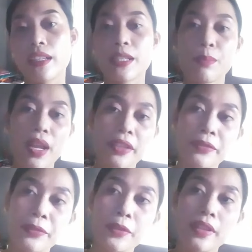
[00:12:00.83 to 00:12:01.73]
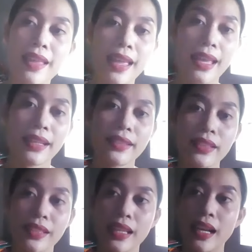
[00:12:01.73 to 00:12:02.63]
respectful,
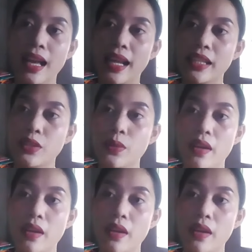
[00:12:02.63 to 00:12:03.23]
and a kind